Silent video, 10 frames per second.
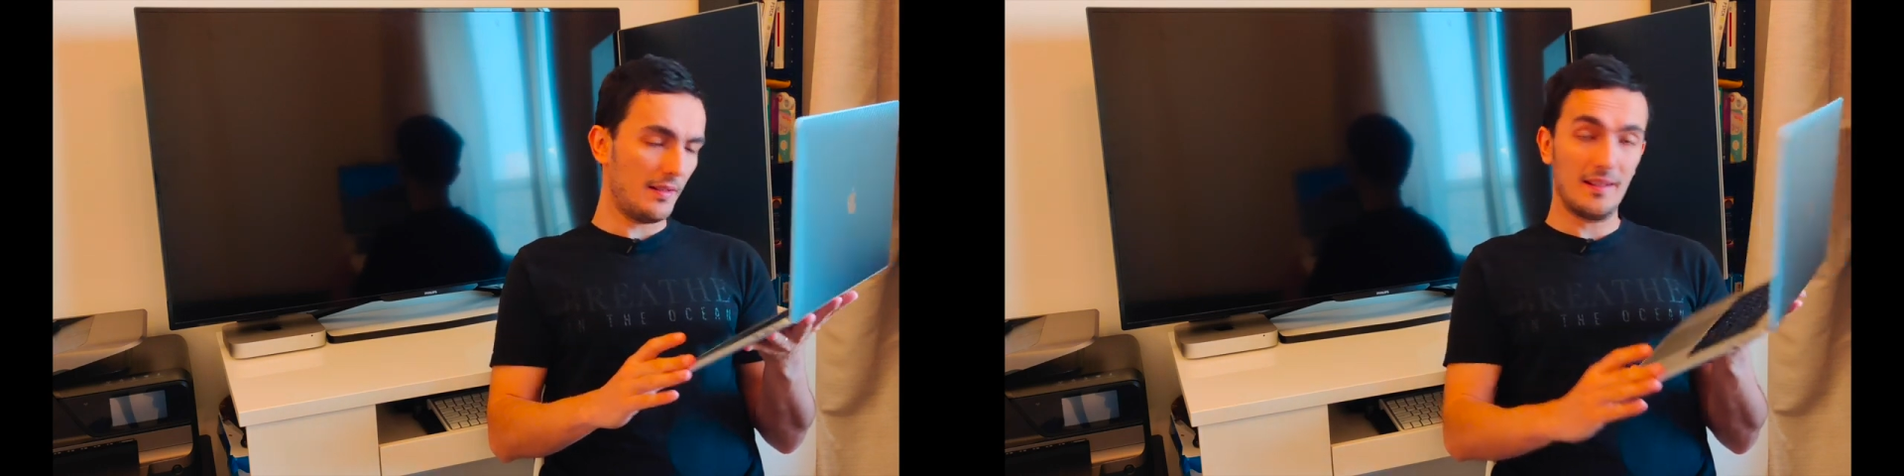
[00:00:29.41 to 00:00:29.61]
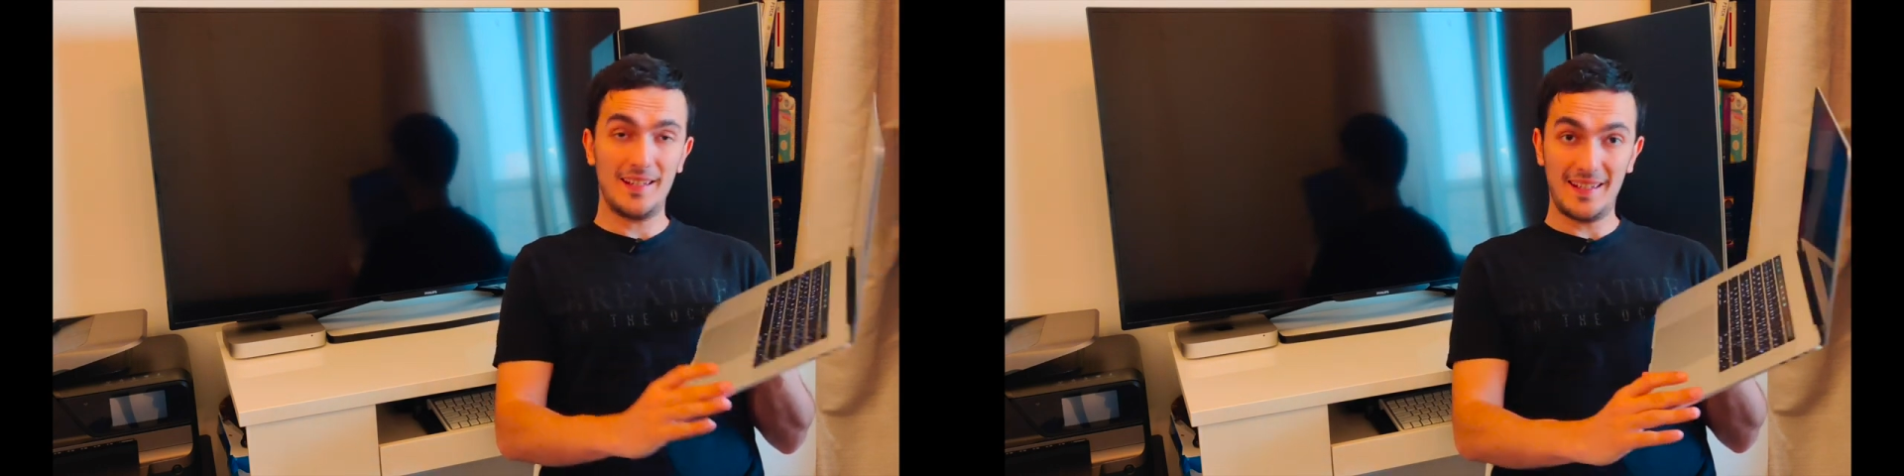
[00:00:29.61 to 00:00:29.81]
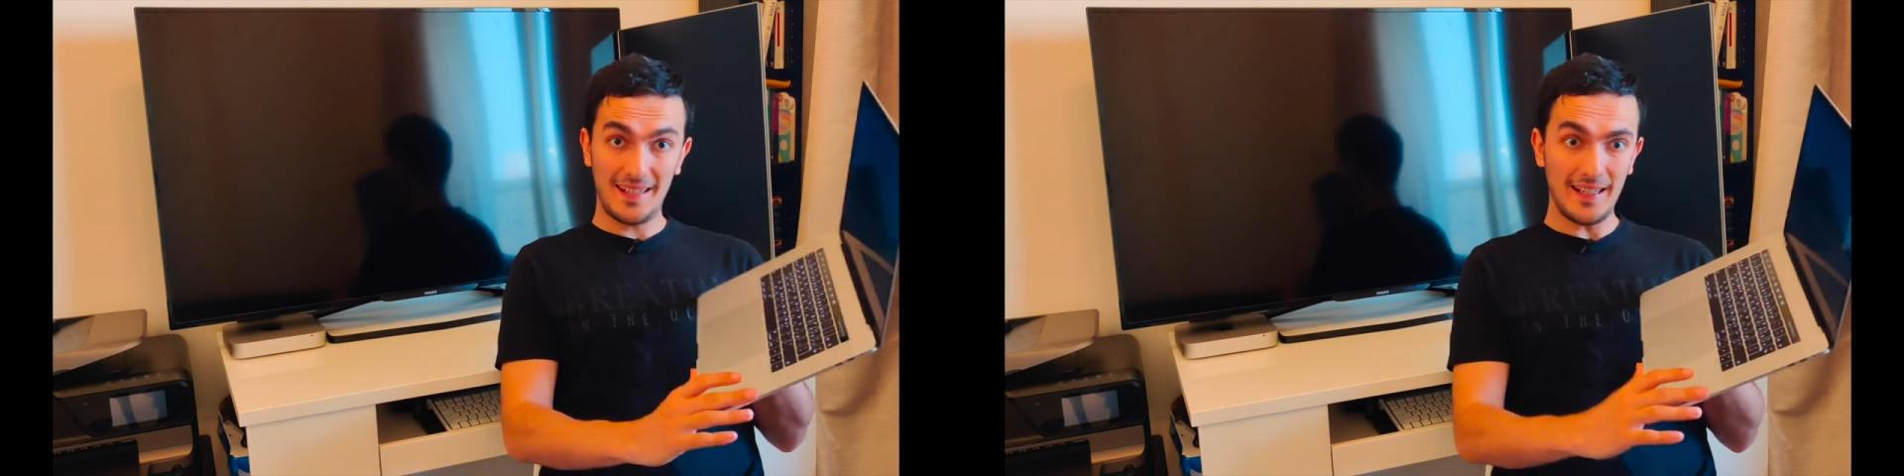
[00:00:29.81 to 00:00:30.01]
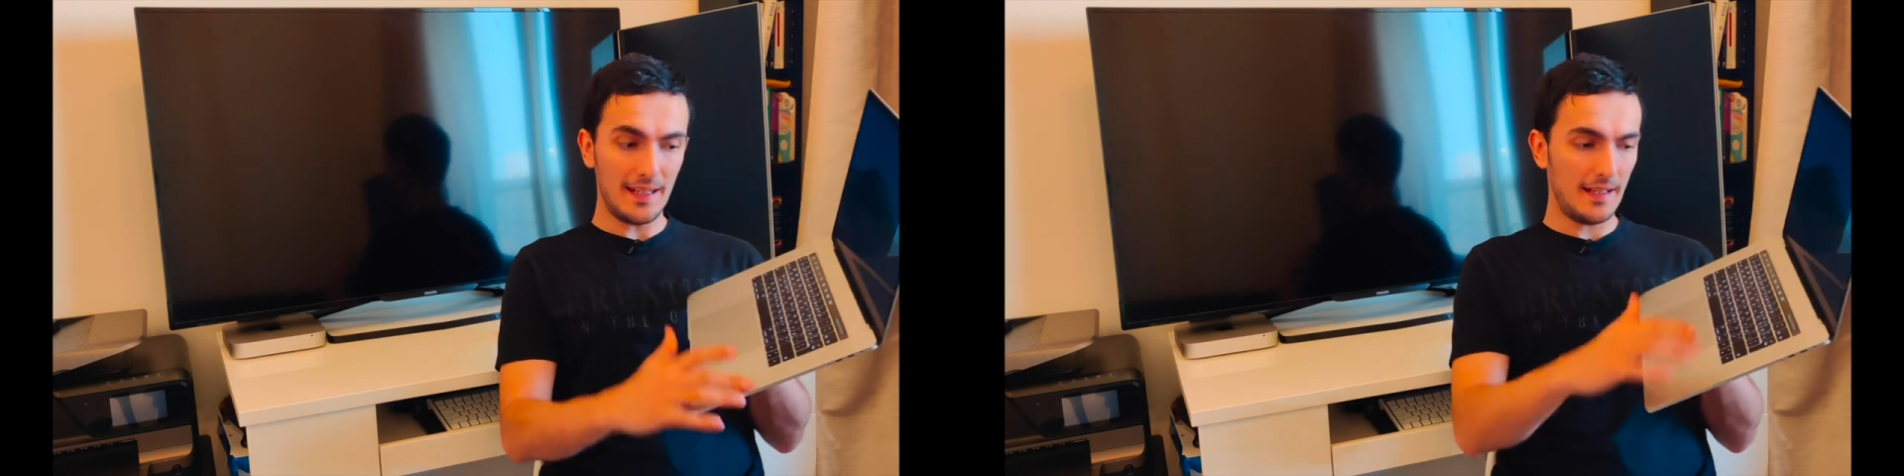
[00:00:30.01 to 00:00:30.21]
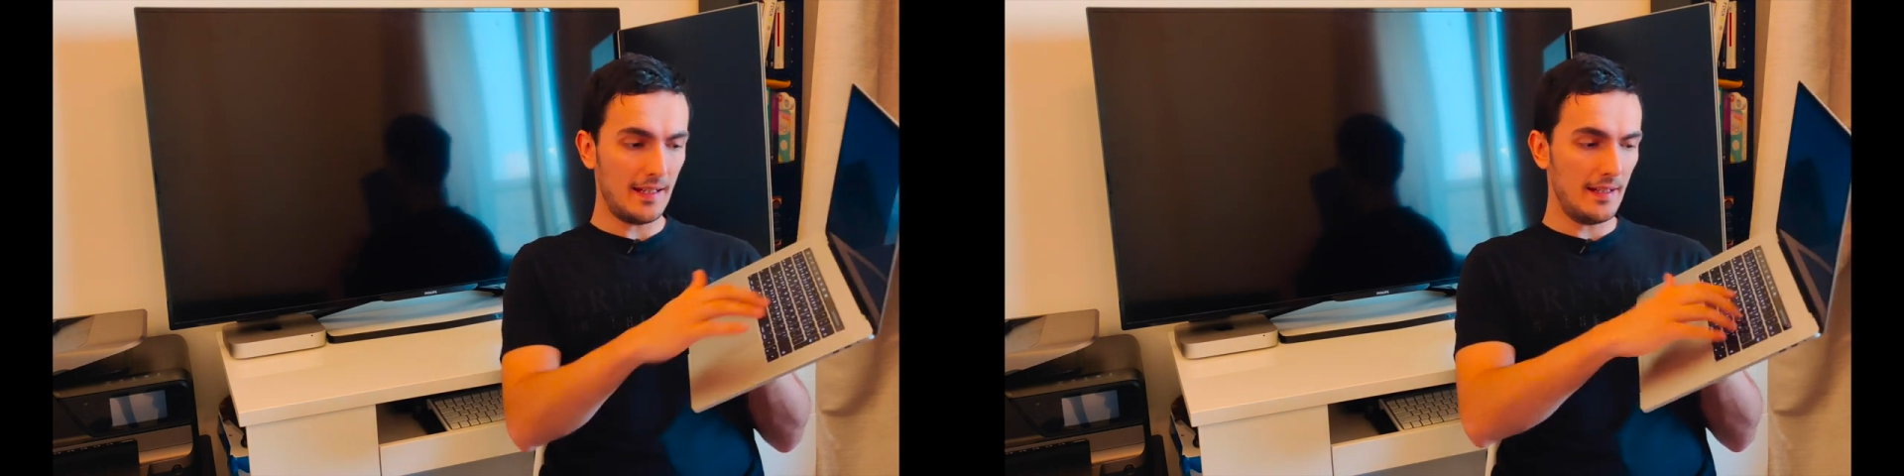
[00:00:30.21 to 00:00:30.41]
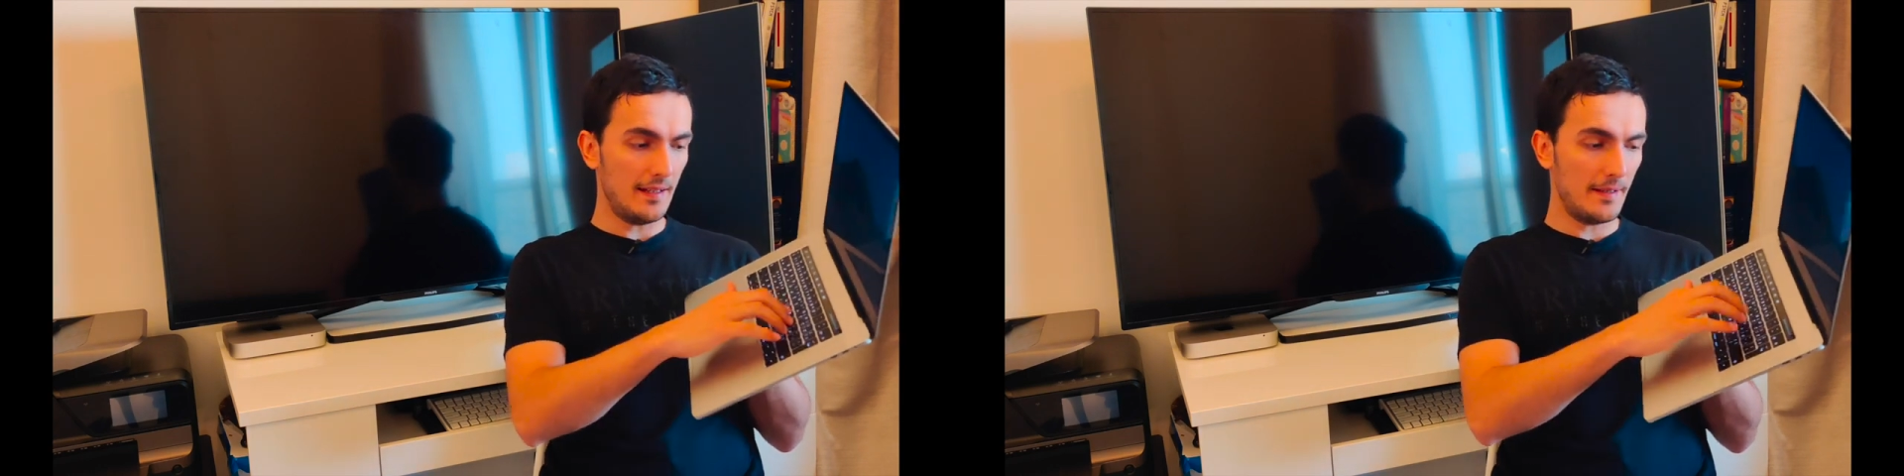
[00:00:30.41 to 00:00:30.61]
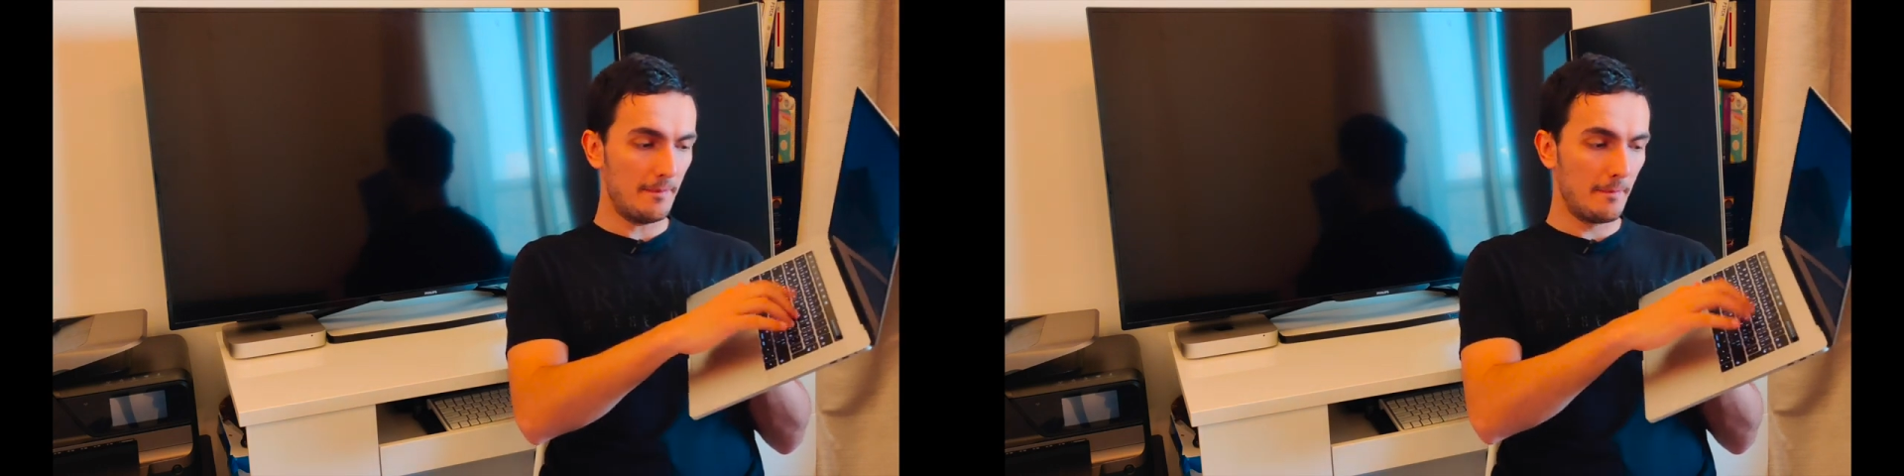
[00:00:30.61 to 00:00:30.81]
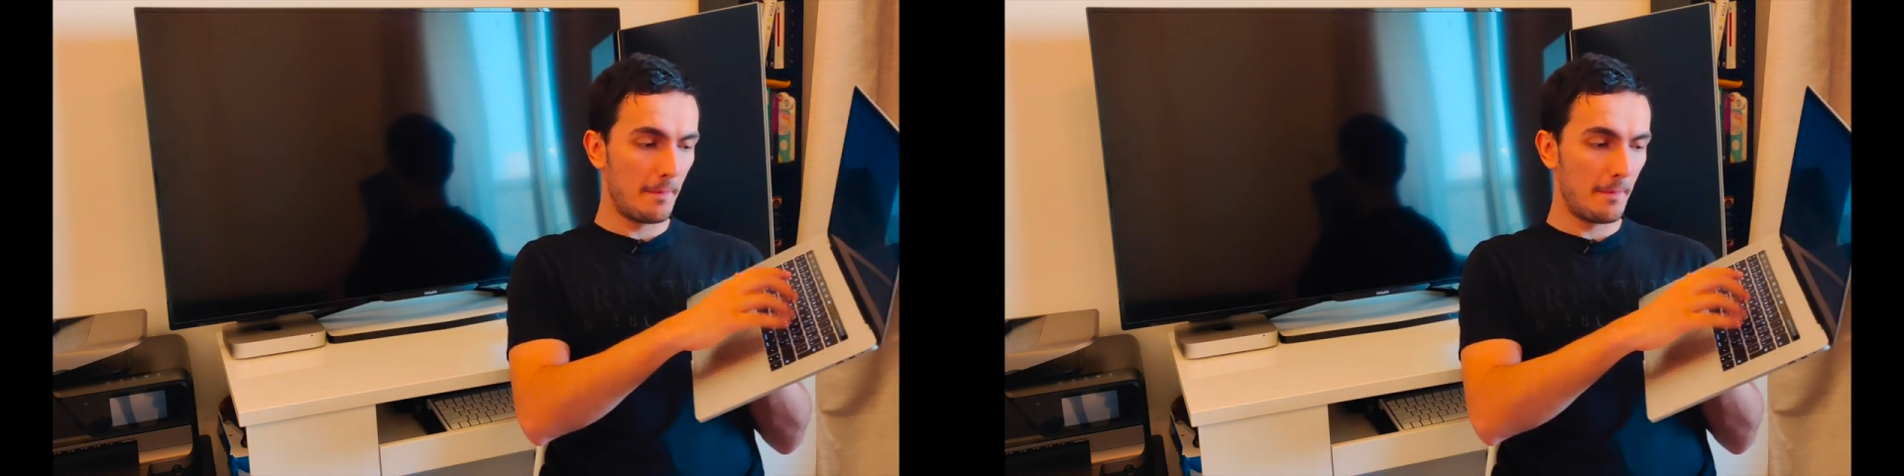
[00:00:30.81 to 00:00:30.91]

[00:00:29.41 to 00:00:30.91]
sticky keys.